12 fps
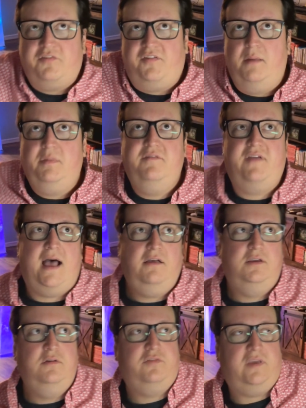Family
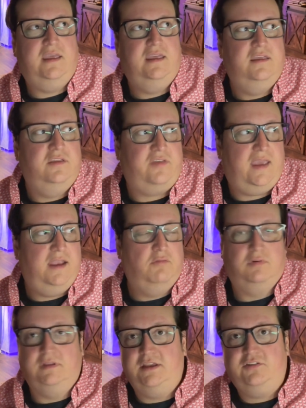Values is a
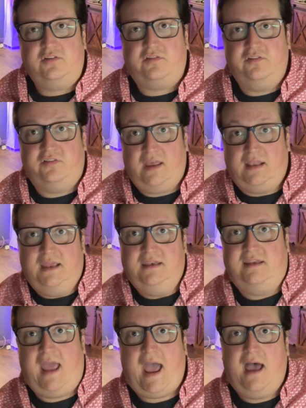religious zealot
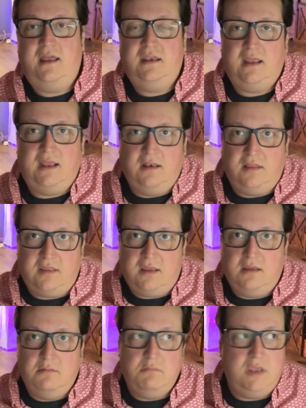dad and
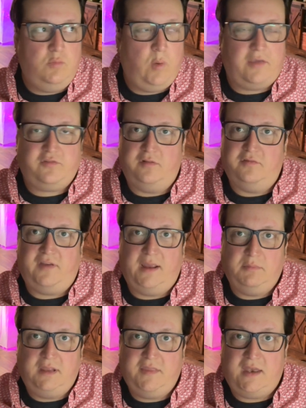the Midwestern
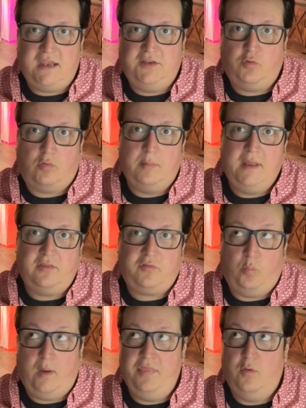family that he torments
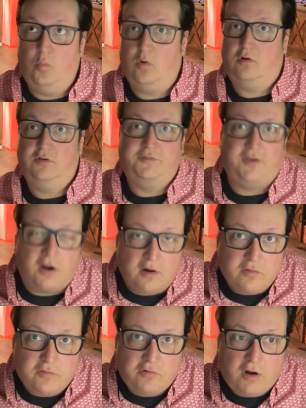when the world
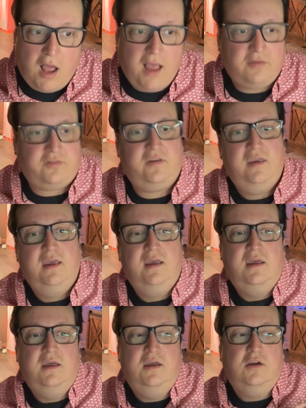turns crossed.
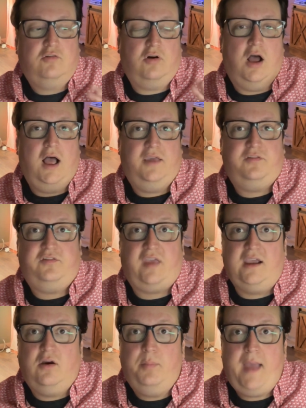Cross
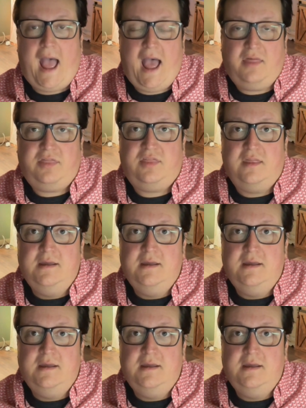Psychopath.